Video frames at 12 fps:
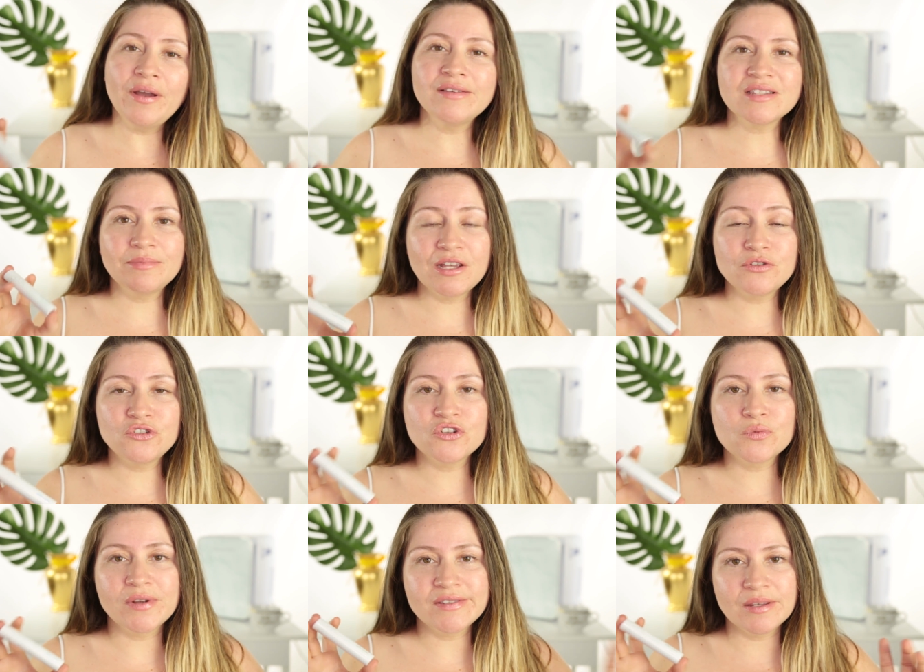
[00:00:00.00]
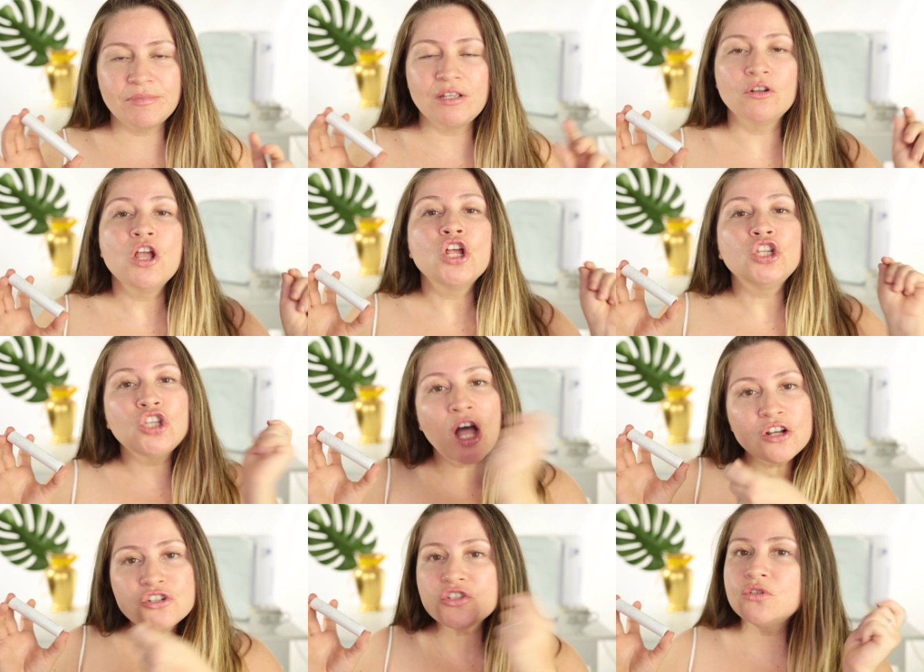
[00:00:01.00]
and sometimes you just want something
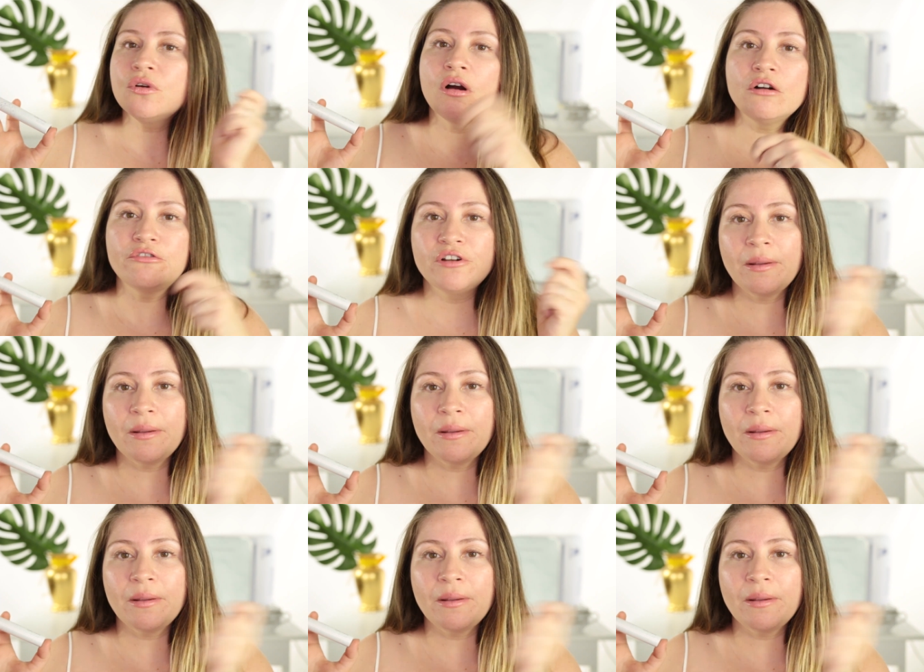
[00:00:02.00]
not just to cover